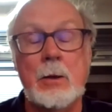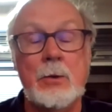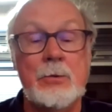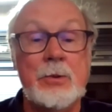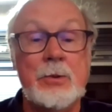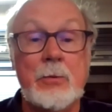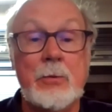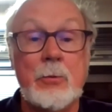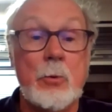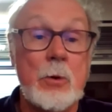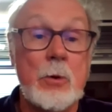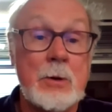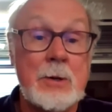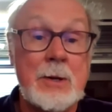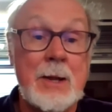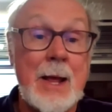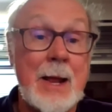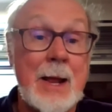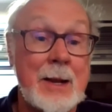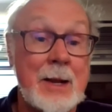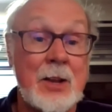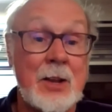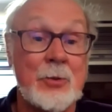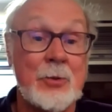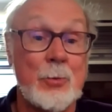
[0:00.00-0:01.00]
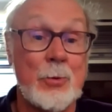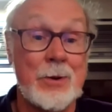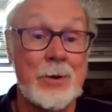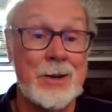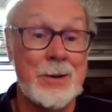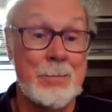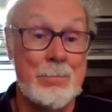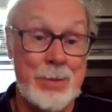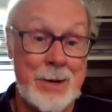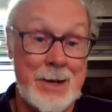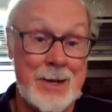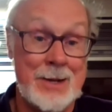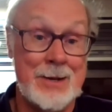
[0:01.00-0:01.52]
Civil War tactics were
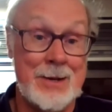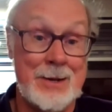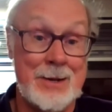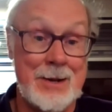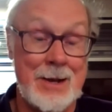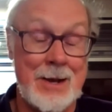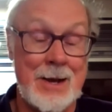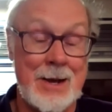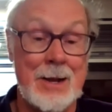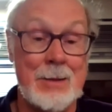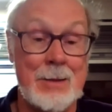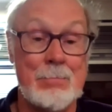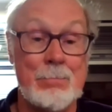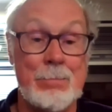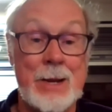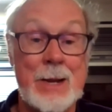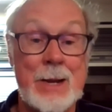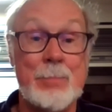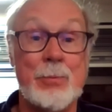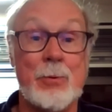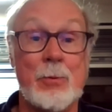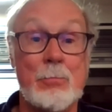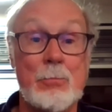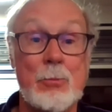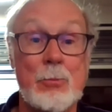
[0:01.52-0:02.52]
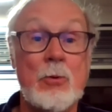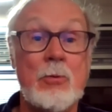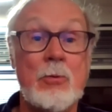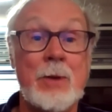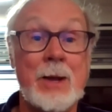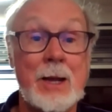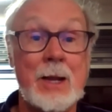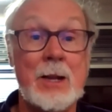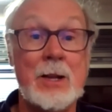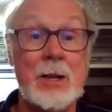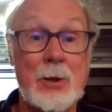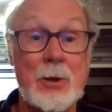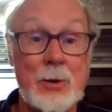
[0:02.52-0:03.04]
dependent on people
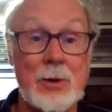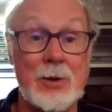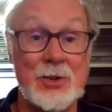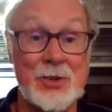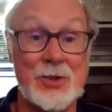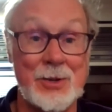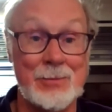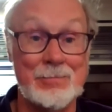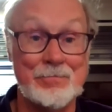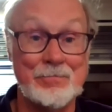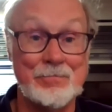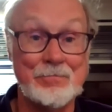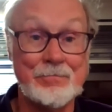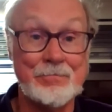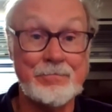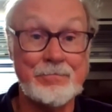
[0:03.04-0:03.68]
moving in unison,